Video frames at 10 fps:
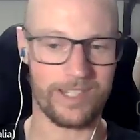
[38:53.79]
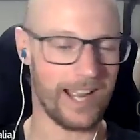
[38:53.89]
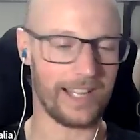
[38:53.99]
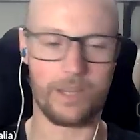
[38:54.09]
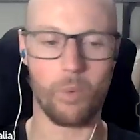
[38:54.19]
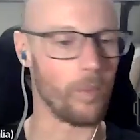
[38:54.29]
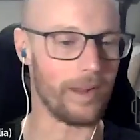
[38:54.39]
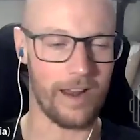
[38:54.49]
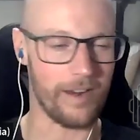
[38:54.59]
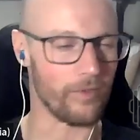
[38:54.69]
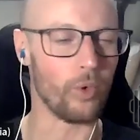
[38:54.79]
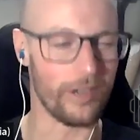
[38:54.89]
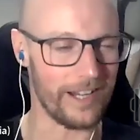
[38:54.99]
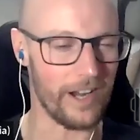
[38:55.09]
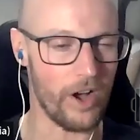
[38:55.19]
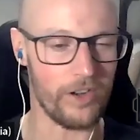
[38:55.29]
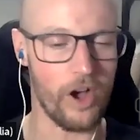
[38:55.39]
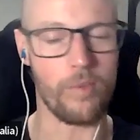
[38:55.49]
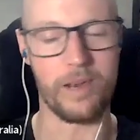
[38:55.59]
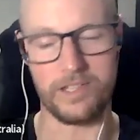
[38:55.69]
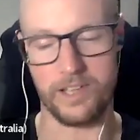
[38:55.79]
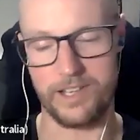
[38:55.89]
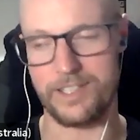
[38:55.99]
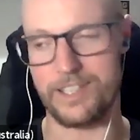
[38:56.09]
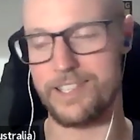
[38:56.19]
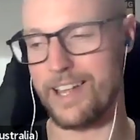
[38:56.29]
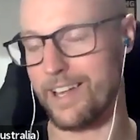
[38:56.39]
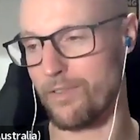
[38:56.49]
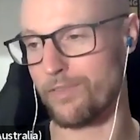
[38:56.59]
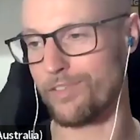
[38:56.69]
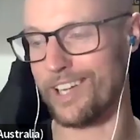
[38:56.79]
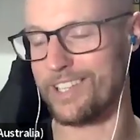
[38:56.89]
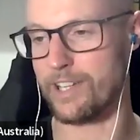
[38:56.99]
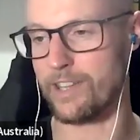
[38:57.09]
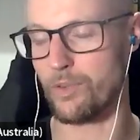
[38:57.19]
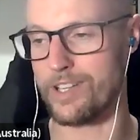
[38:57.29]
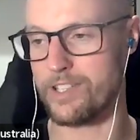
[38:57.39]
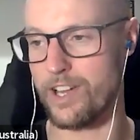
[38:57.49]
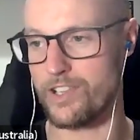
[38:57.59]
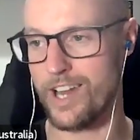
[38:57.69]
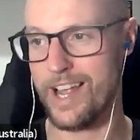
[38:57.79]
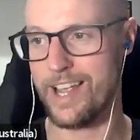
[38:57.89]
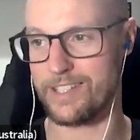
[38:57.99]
Exactly what we kind of already know, but it's nice to see it kind of reflected in the research.